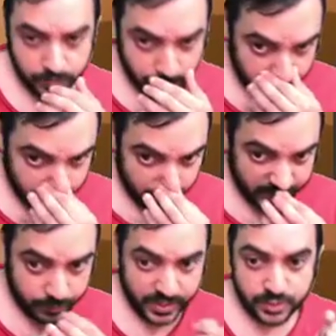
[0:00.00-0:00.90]

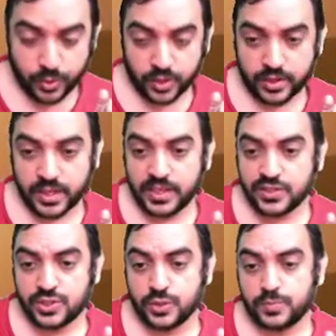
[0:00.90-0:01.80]
Multiplied by spot rate
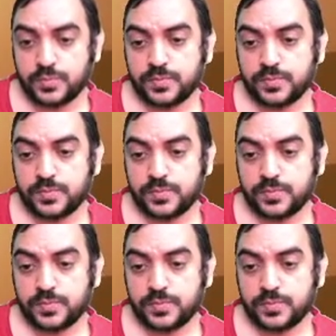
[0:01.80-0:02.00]
is 2.